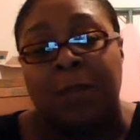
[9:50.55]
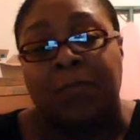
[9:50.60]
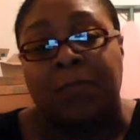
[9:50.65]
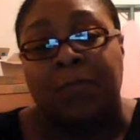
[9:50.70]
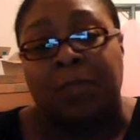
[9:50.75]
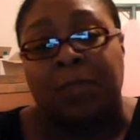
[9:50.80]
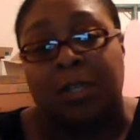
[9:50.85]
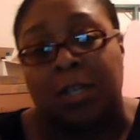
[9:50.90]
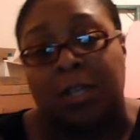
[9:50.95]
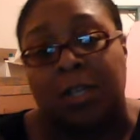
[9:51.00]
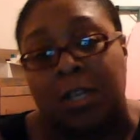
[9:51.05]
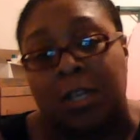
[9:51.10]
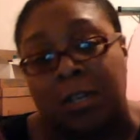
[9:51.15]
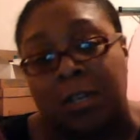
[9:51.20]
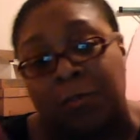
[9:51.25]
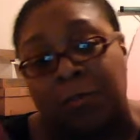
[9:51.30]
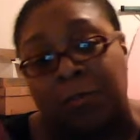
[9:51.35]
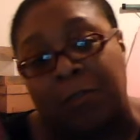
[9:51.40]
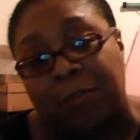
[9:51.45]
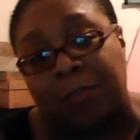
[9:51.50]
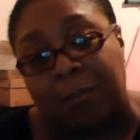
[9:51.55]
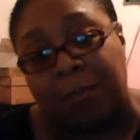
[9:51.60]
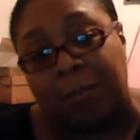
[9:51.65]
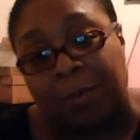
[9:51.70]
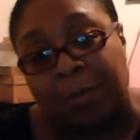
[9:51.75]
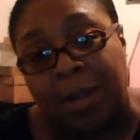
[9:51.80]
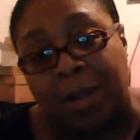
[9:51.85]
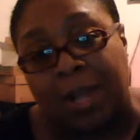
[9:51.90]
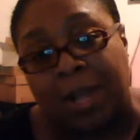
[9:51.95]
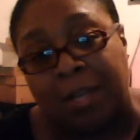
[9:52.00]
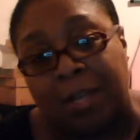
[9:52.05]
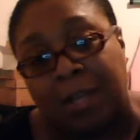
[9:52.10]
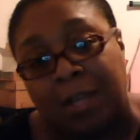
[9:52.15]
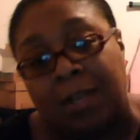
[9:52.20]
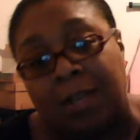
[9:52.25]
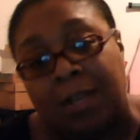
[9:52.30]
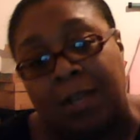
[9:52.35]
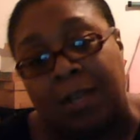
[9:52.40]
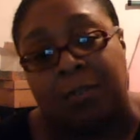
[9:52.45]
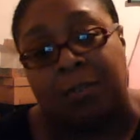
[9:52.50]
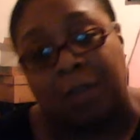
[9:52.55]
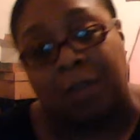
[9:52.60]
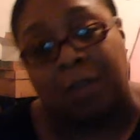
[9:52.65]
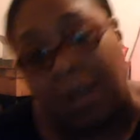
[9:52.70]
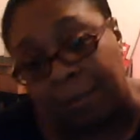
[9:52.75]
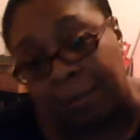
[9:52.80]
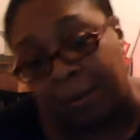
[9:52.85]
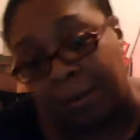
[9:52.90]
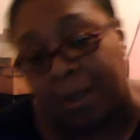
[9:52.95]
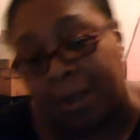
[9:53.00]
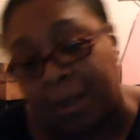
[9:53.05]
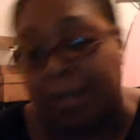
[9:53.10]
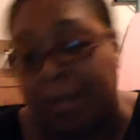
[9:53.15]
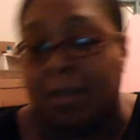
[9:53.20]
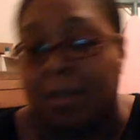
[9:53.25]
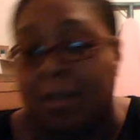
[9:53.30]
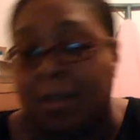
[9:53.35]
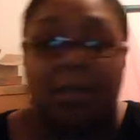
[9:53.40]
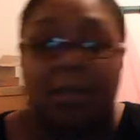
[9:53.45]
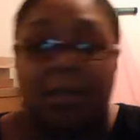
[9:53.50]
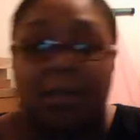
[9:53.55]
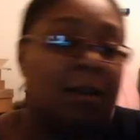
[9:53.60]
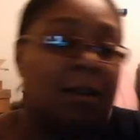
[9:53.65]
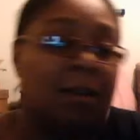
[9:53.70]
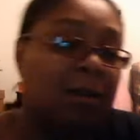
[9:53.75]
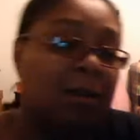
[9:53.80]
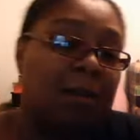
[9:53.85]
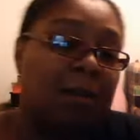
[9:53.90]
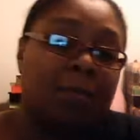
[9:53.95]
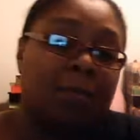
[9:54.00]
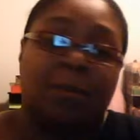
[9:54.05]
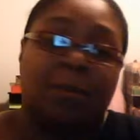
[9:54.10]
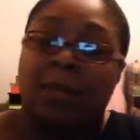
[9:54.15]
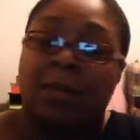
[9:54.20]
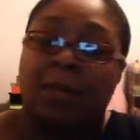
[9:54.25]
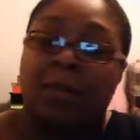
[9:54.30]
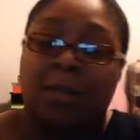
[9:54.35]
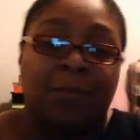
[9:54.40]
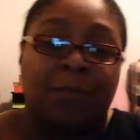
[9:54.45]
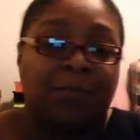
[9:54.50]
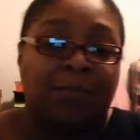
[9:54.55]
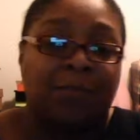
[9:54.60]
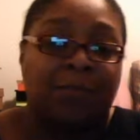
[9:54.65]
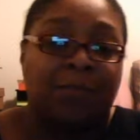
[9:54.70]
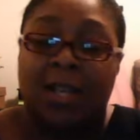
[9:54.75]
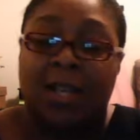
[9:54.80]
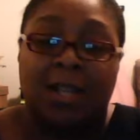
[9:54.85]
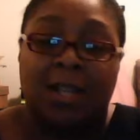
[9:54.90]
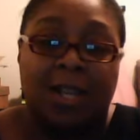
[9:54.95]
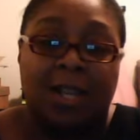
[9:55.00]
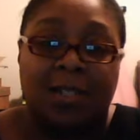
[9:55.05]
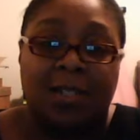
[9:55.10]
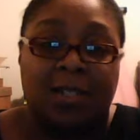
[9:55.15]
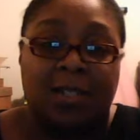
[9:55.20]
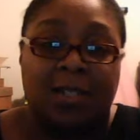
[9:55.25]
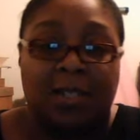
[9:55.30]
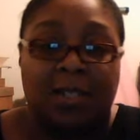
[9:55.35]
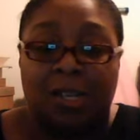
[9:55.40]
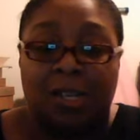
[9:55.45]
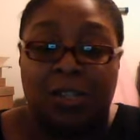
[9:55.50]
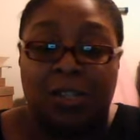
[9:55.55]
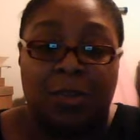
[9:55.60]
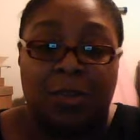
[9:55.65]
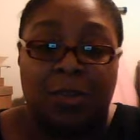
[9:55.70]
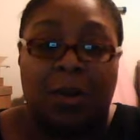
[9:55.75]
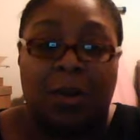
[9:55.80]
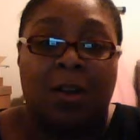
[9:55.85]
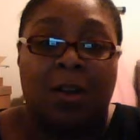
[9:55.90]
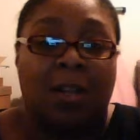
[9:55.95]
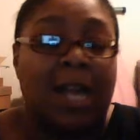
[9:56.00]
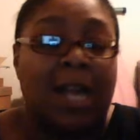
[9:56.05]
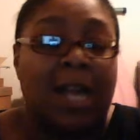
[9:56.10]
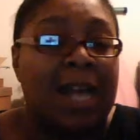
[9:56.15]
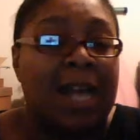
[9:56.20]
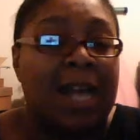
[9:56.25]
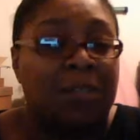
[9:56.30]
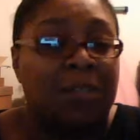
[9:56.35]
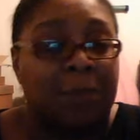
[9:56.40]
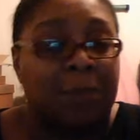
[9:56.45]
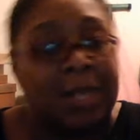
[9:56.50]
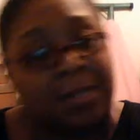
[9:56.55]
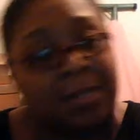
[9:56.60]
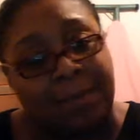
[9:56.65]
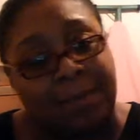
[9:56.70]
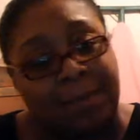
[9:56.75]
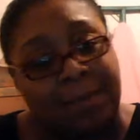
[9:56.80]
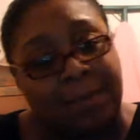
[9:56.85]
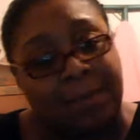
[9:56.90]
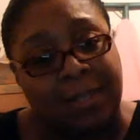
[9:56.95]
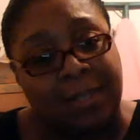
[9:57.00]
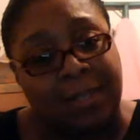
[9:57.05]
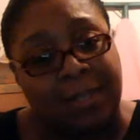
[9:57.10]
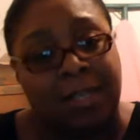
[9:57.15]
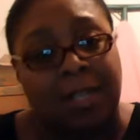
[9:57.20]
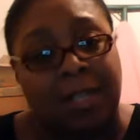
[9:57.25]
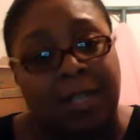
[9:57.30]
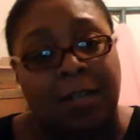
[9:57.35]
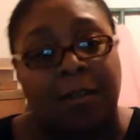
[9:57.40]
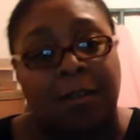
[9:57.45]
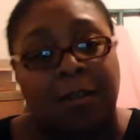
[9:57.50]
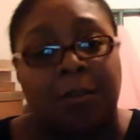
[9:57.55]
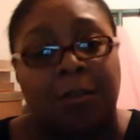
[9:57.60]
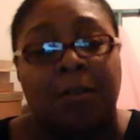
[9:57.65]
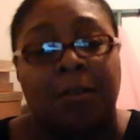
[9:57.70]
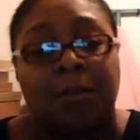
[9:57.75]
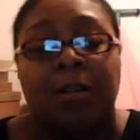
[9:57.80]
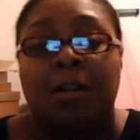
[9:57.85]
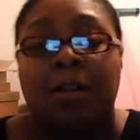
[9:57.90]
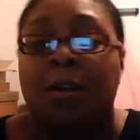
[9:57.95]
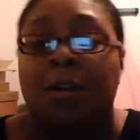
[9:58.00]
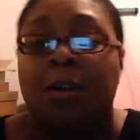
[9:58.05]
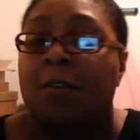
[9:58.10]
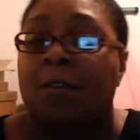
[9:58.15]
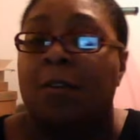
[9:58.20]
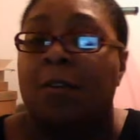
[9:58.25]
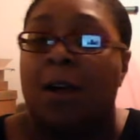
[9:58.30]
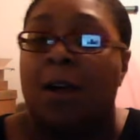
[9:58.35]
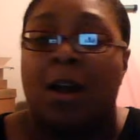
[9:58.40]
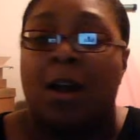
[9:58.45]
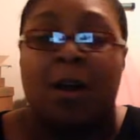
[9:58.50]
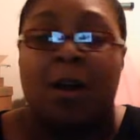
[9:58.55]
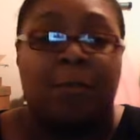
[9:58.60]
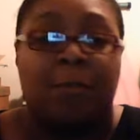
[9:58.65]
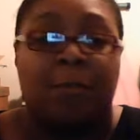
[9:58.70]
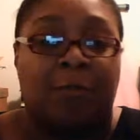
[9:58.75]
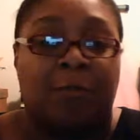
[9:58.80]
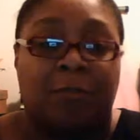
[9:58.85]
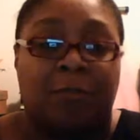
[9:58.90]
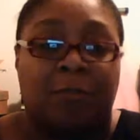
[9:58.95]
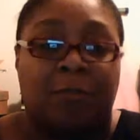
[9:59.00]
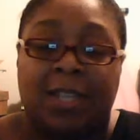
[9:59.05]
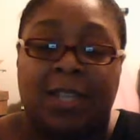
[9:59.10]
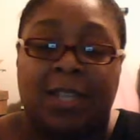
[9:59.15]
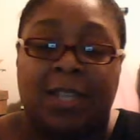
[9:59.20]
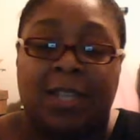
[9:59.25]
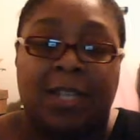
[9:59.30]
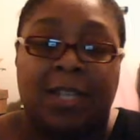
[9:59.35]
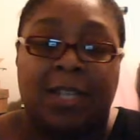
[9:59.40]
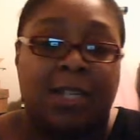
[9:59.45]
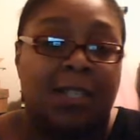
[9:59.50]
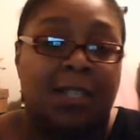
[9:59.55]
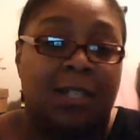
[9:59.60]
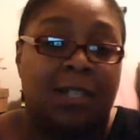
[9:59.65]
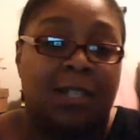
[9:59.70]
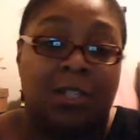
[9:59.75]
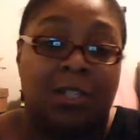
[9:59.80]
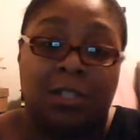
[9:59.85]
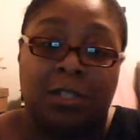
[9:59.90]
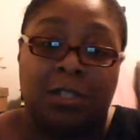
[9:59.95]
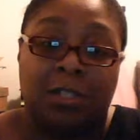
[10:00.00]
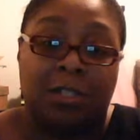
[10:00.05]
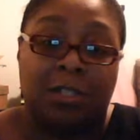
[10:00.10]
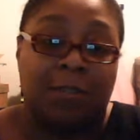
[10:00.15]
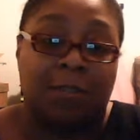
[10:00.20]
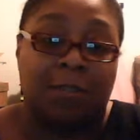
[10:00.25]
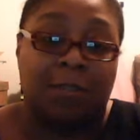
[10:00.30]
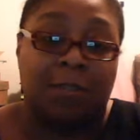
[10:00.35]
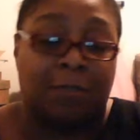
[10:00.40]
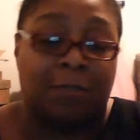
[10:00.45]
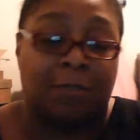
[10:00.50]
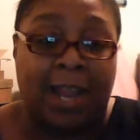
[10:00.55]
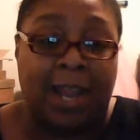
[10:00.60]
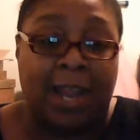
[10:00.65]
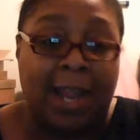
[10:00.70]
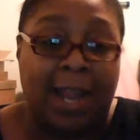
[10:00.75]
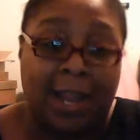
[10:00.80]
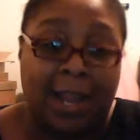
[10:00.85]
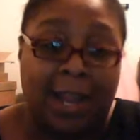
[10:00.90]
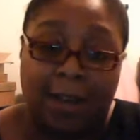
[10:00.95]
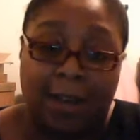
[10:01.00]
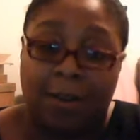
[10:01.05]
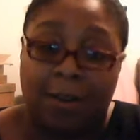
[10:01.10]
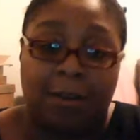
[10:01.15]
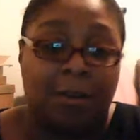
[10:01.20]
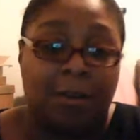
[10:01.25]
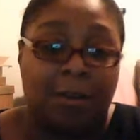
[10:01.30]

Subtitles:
good if you're pregnant, if you're not pregnant, it just tells you a whole lot. It has recipes in here for skin conditions, for hair,